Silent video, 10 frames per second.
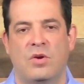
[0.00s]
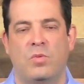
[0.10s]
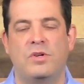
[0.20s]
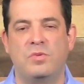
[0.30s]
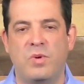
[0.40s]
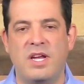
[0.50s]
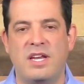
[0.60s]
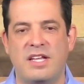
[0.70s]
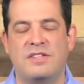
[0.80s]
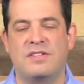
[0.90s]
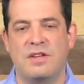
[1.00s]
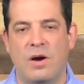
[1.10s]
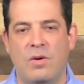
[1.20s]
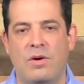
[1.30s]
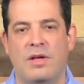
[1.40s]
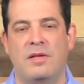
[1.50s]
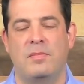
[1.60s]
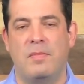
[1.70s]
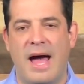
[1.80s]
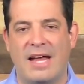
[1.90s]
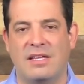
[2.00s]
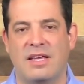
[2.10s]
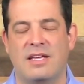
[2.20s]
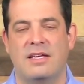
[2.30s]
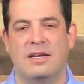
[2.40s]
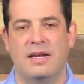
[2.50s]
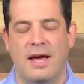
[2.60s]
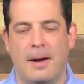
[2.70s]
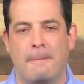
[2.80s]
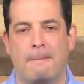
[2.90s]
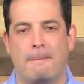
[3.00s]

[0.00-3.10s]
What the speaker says: which we need so badly now.